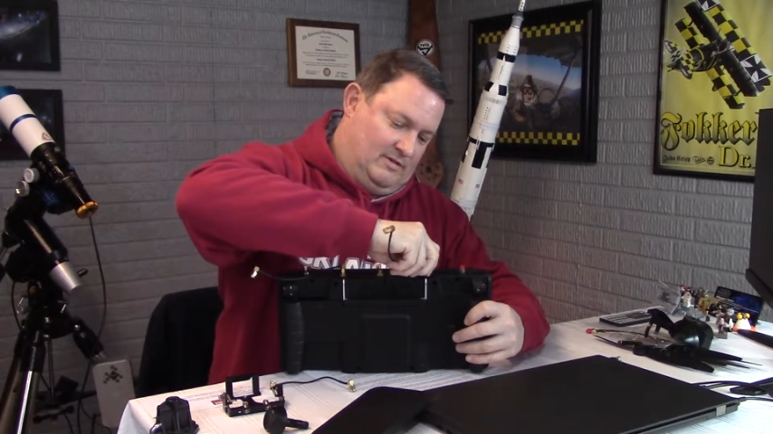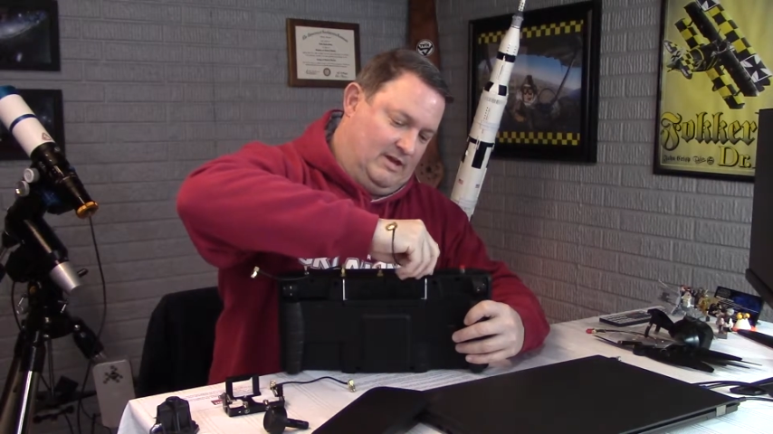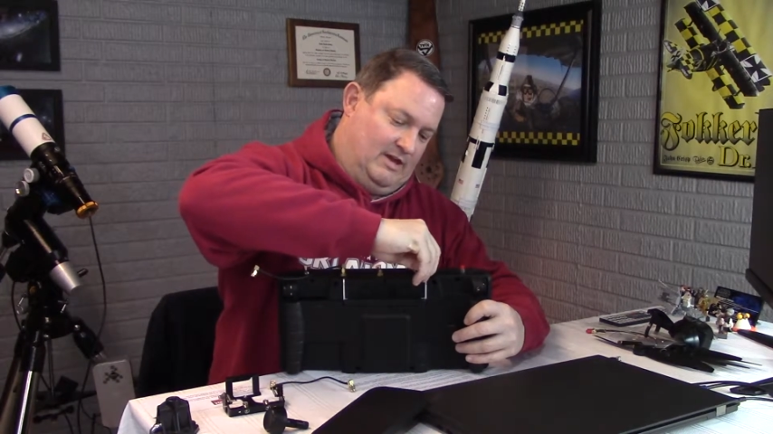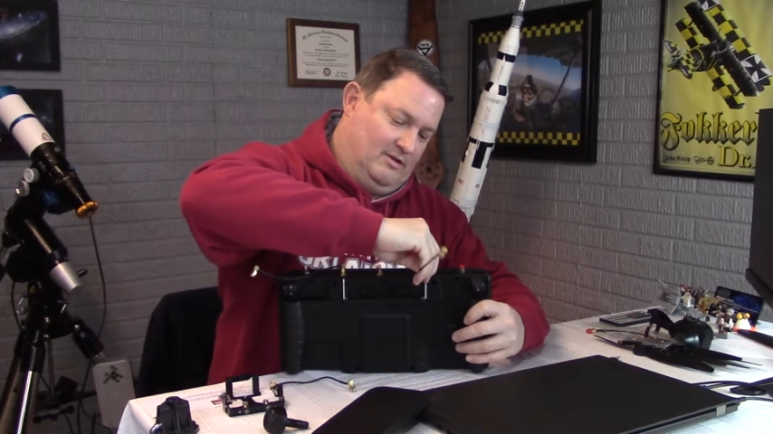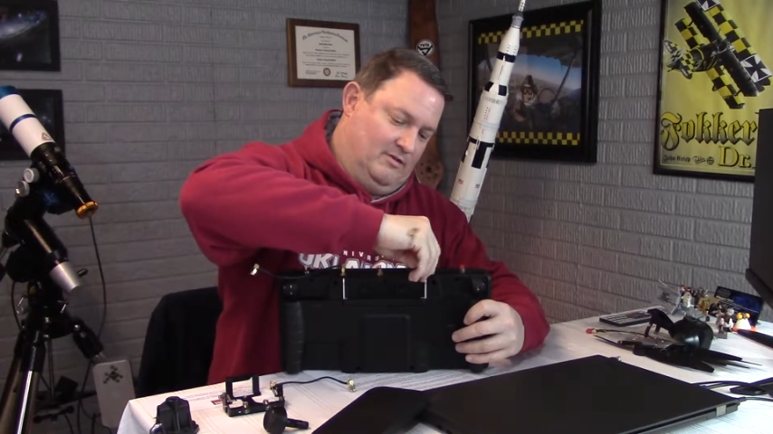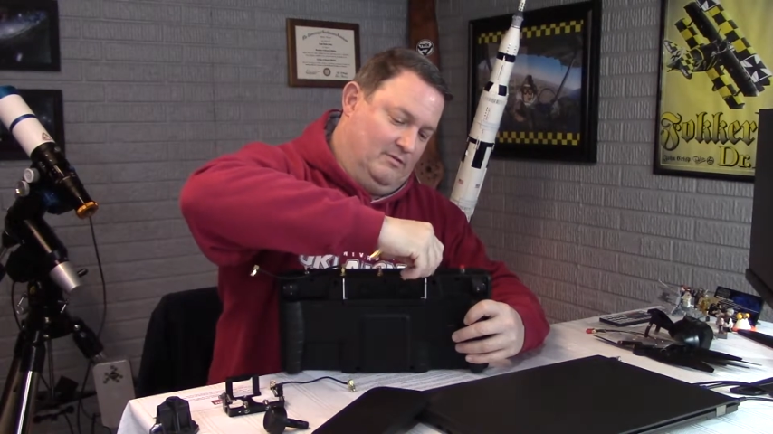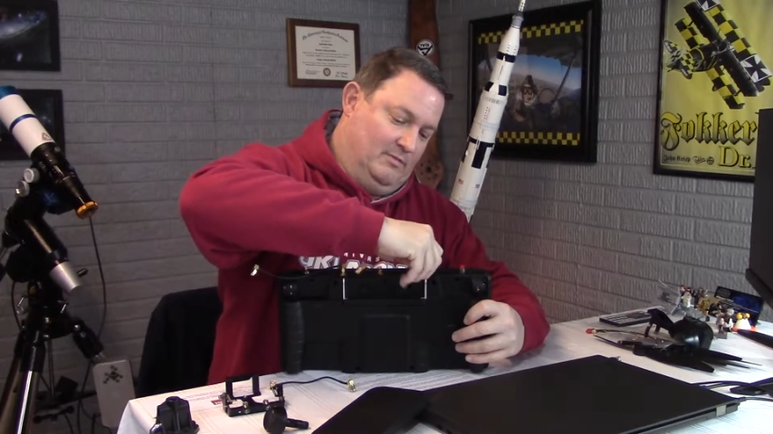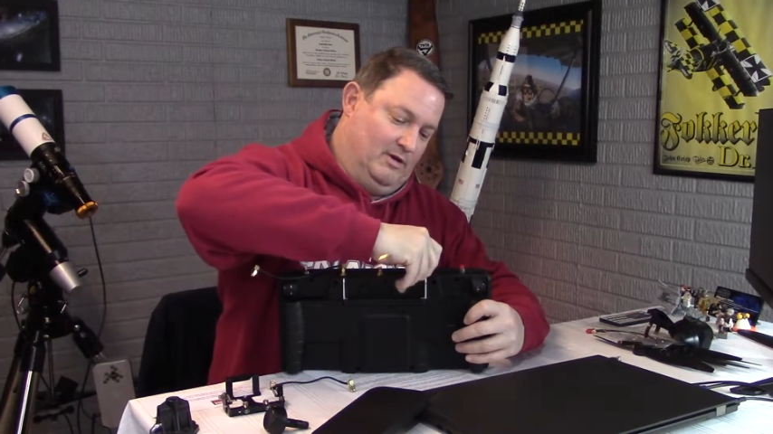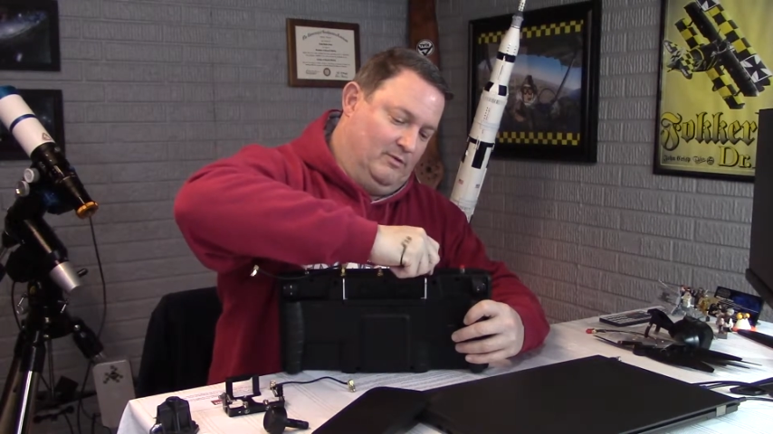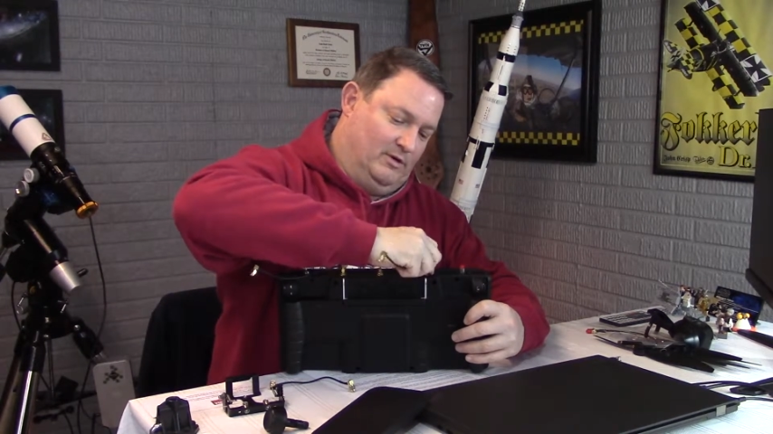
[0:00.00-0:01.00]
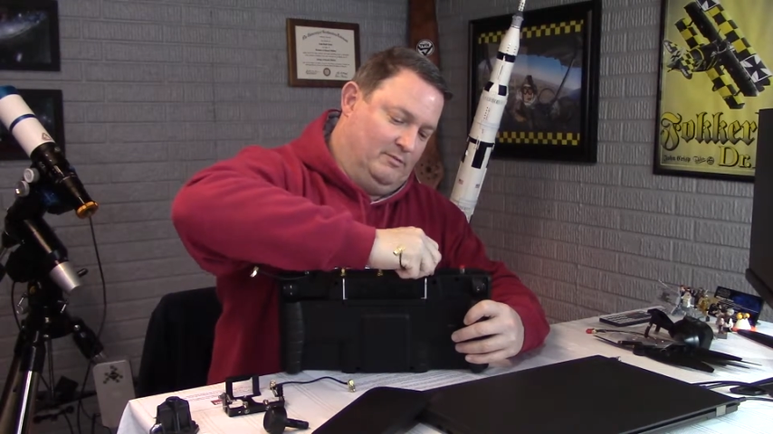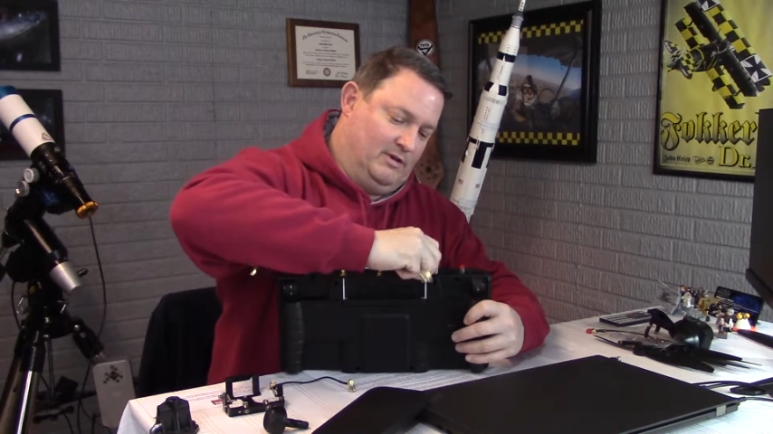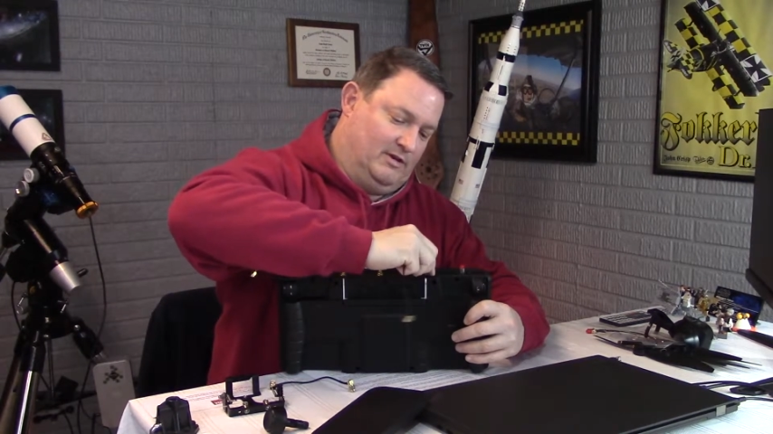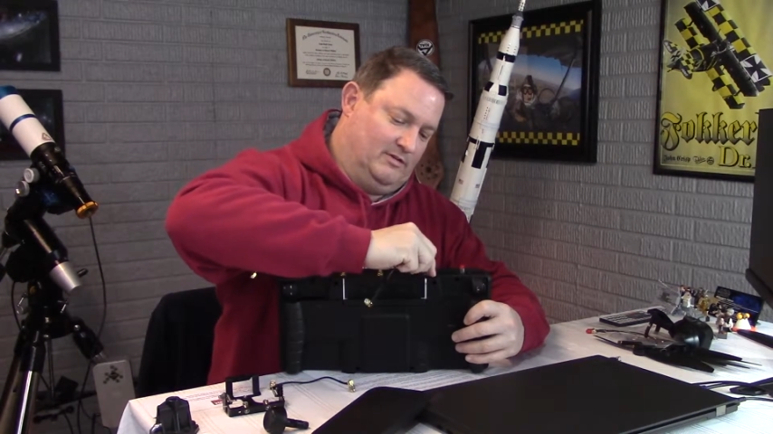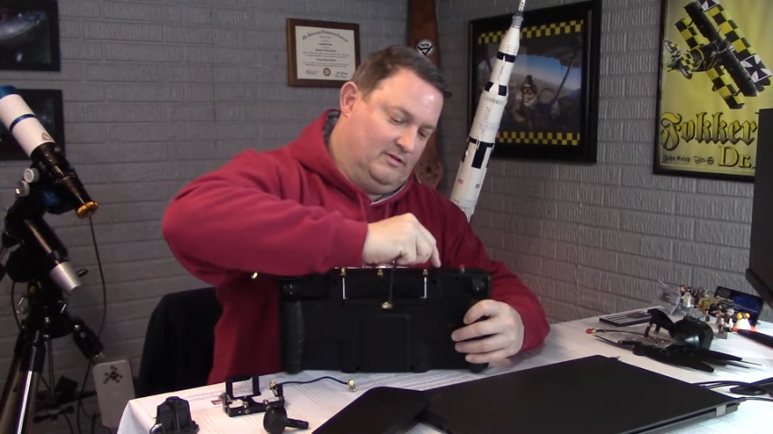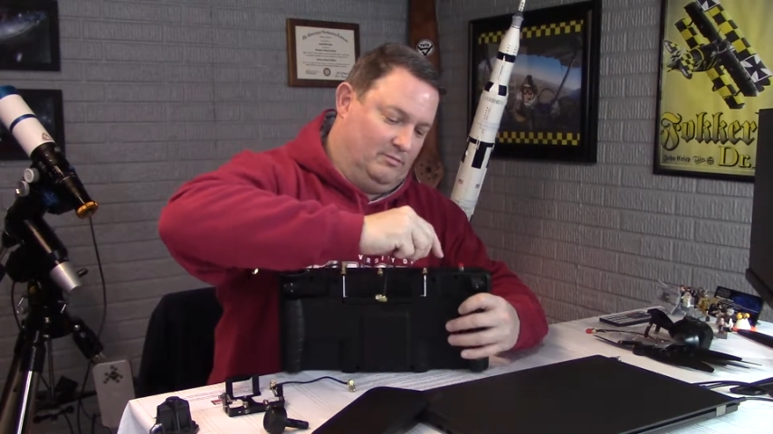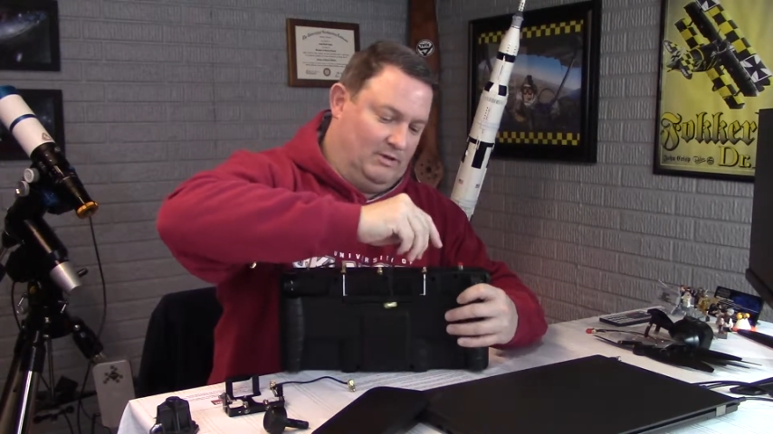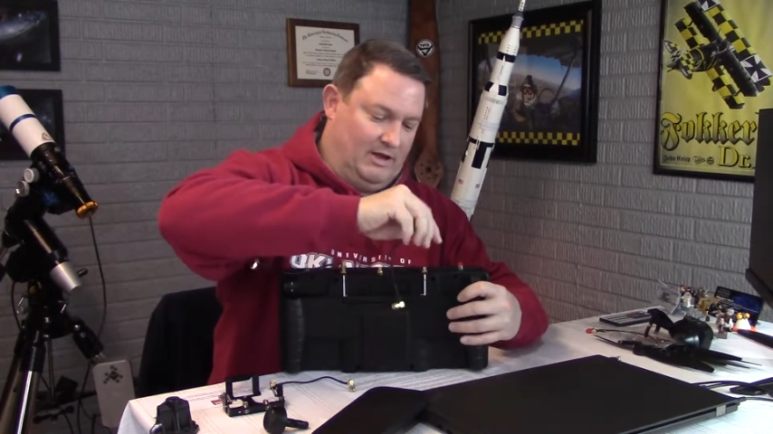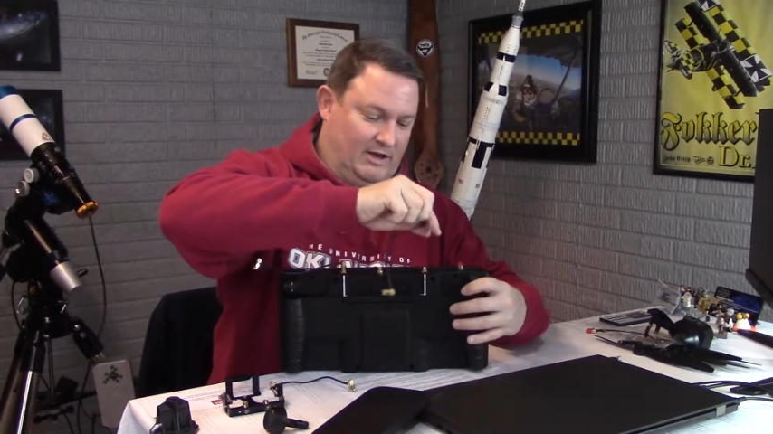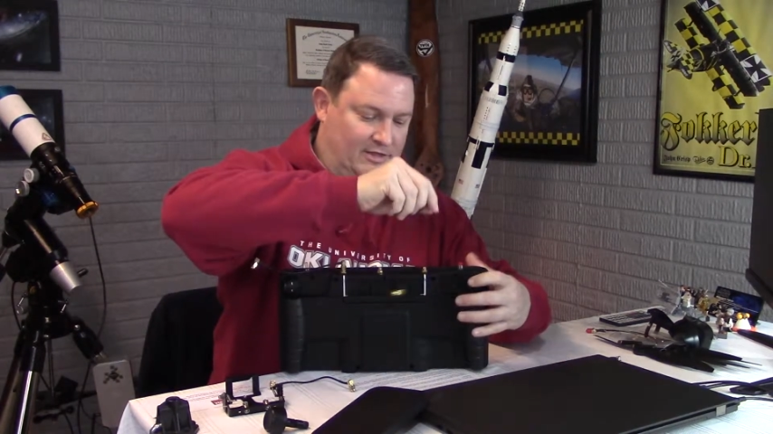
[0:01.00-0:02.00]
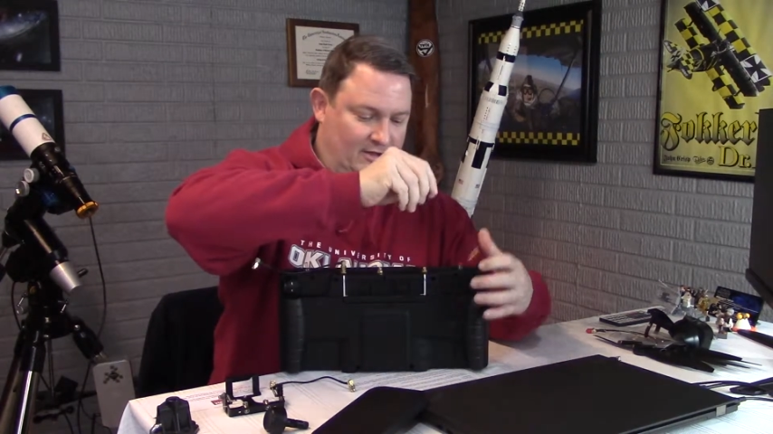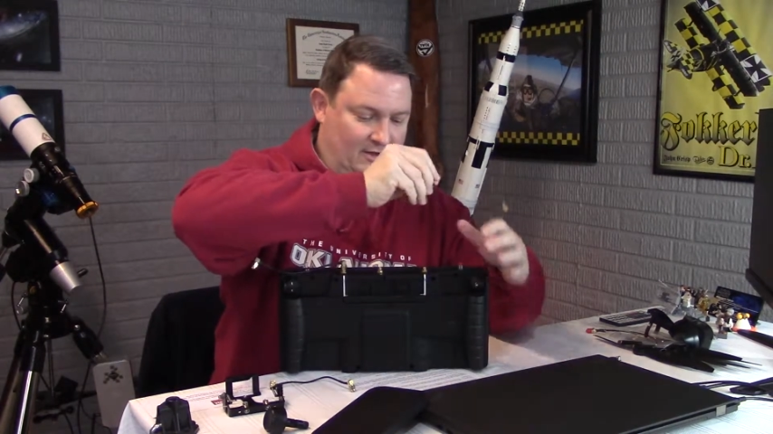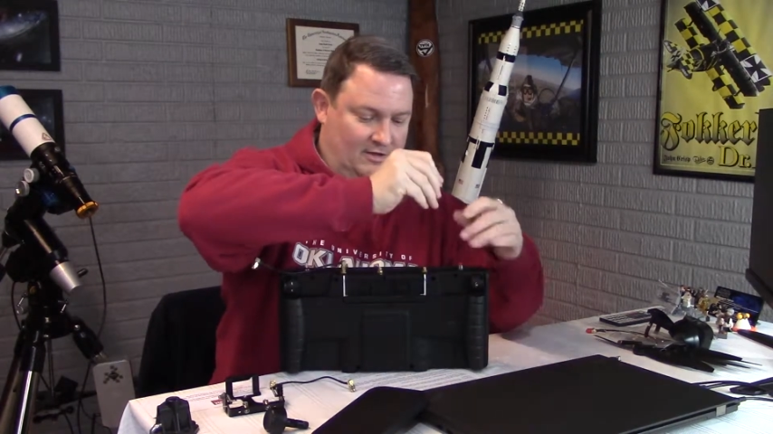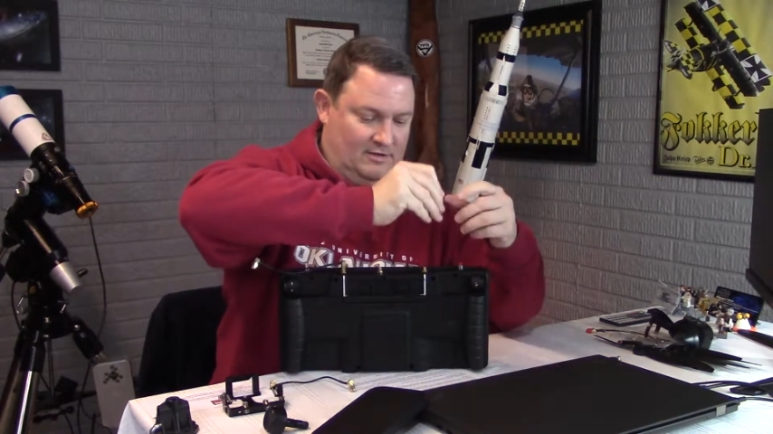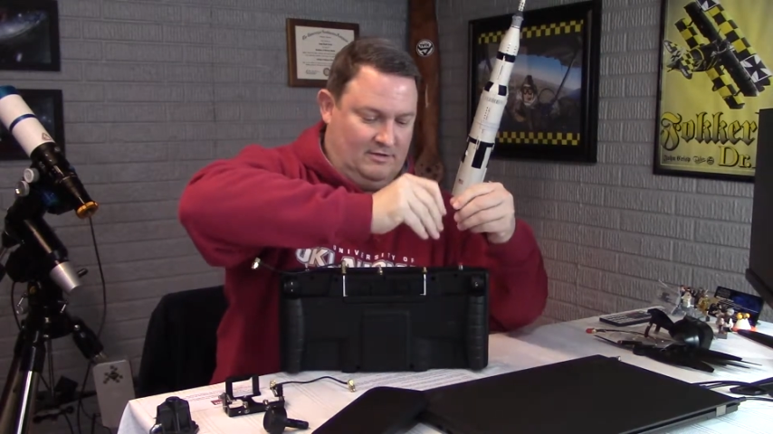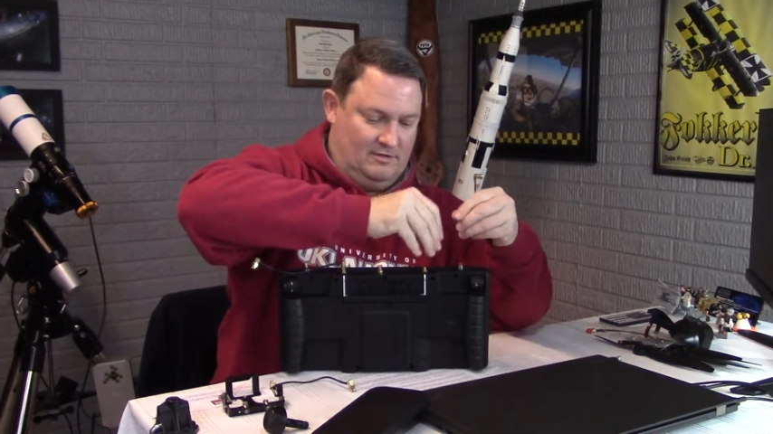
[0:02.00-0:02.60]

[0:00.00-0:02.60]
Can't do the middle one because it'll block the